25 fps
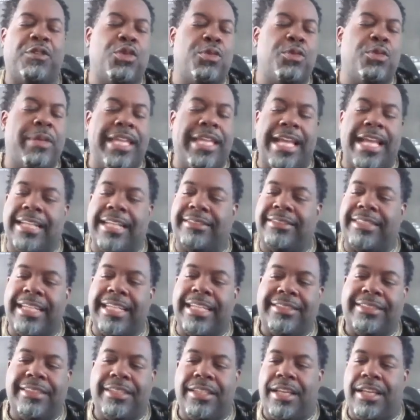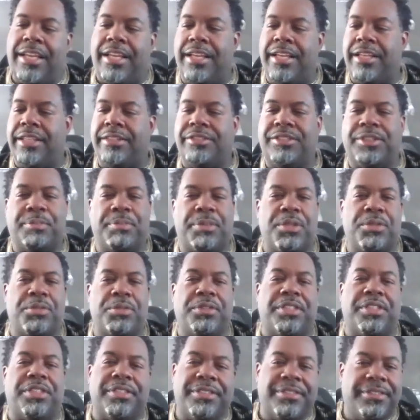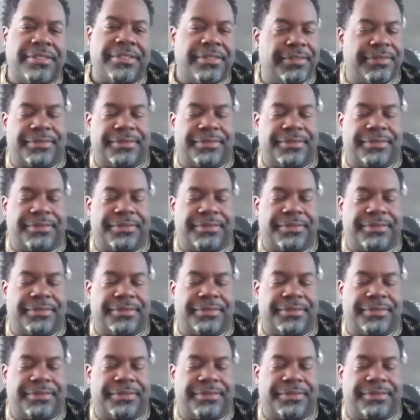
flew Beyonce to Zamunda.